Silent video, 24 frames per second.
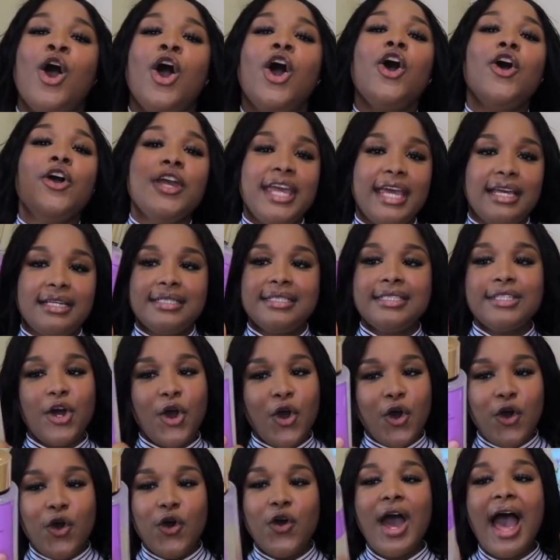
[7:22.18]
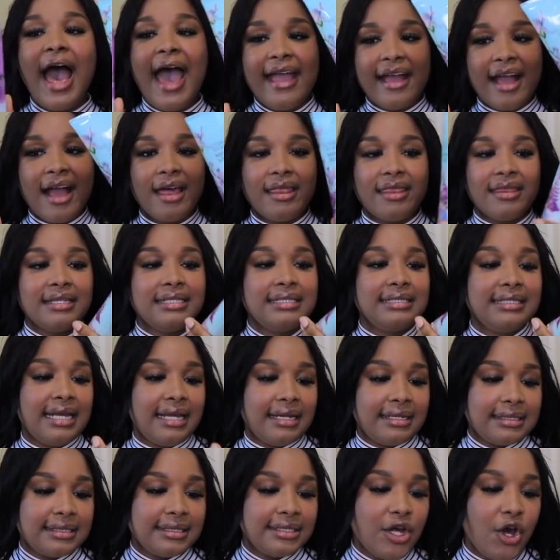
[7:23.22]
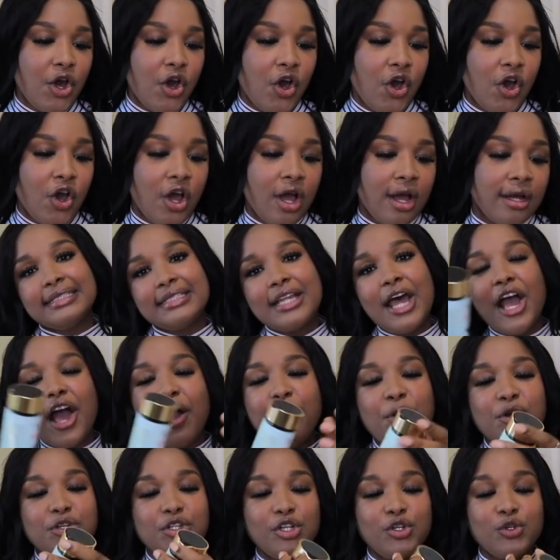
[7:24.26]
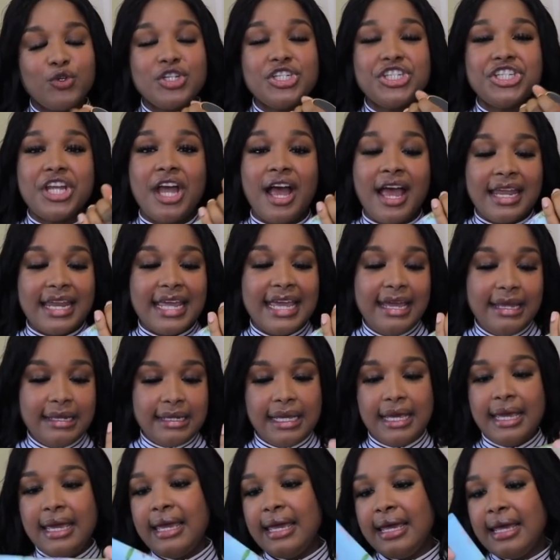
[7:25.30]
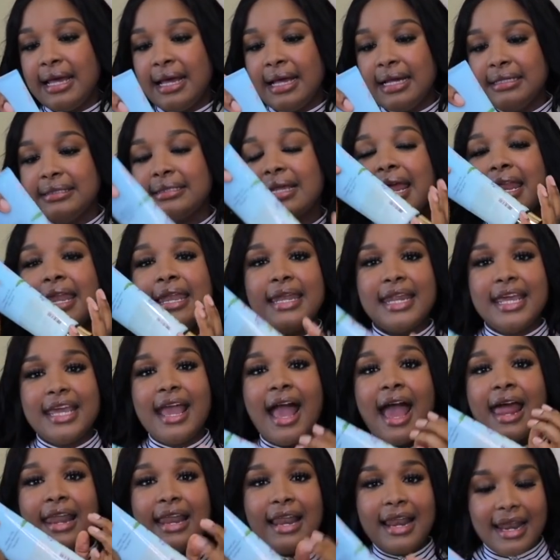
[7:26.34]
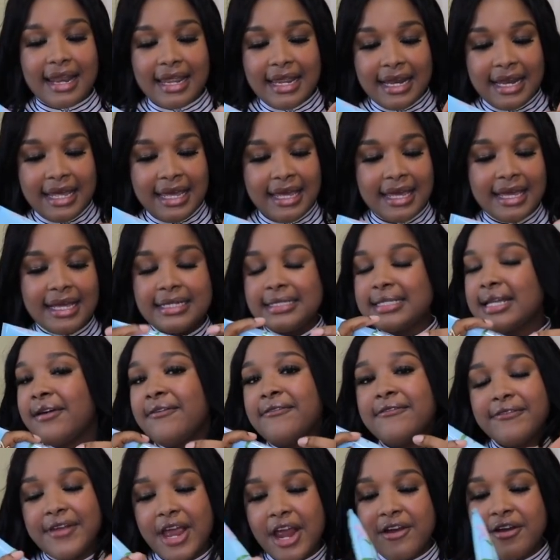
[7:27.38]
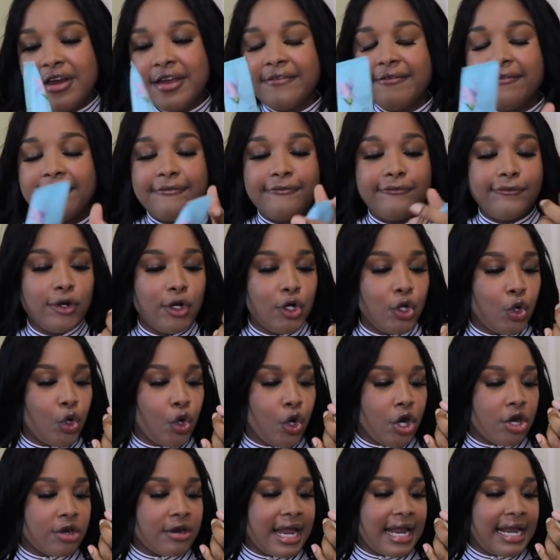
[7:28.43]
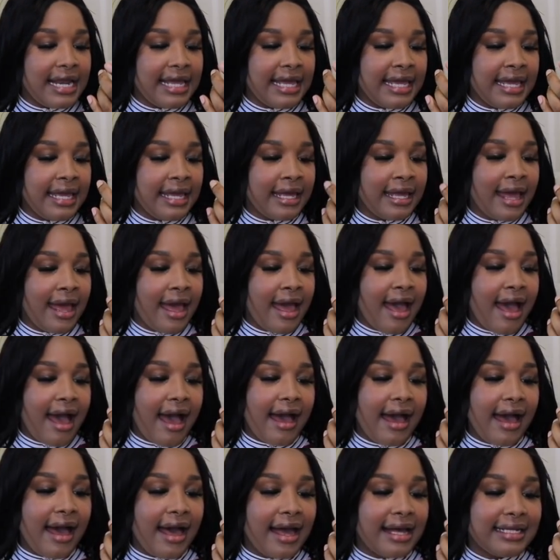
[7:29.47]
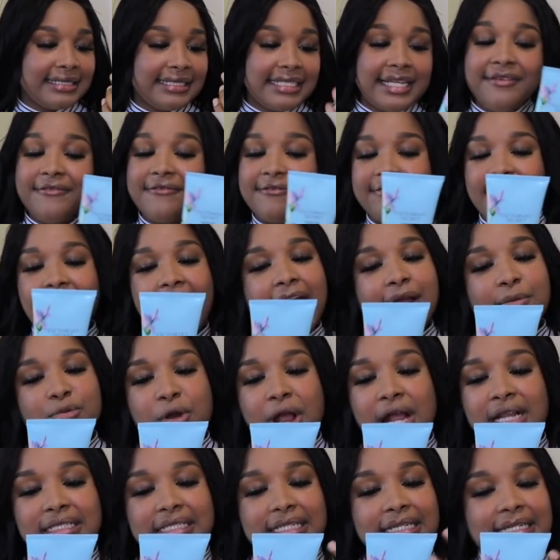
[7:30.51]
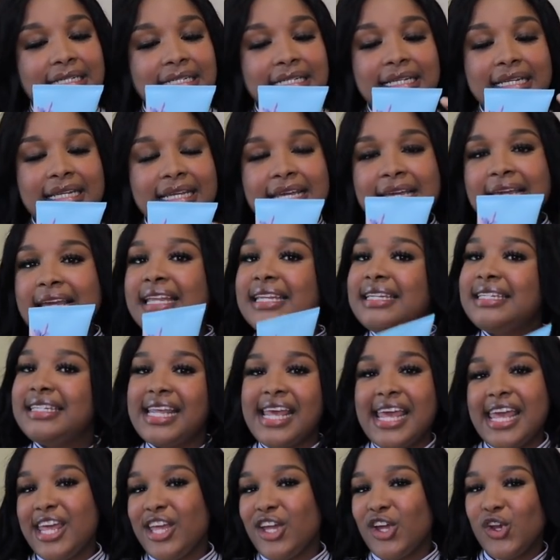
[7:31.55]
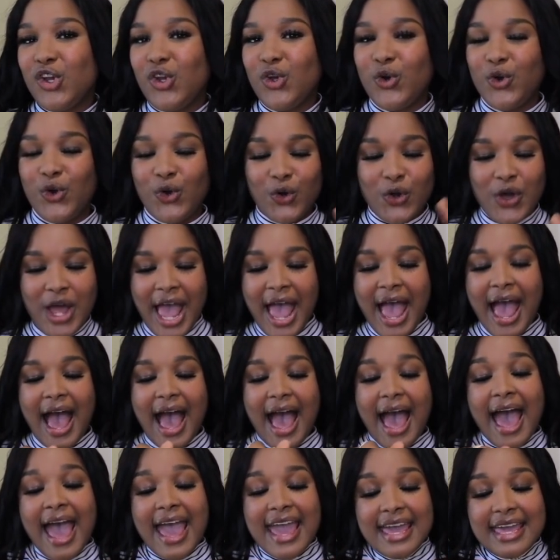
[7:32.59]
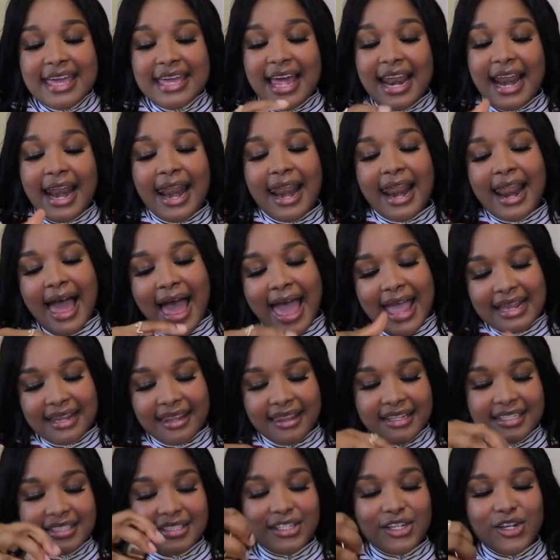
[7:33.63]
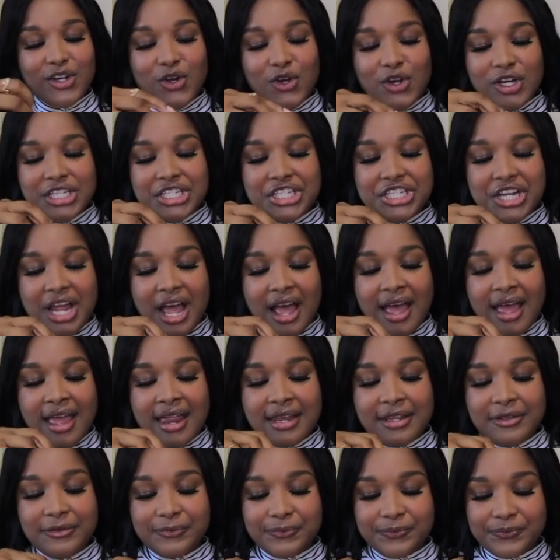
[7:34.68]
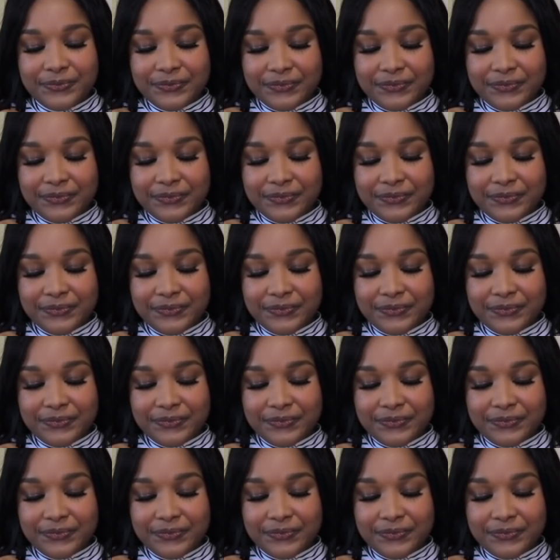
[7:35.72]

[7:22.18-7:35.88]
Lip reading: Oh yeah, so I got the set. So let's talk about the lotion. It is Neon Lily. It's a very florally, vibrant lily day glow. I like this lotion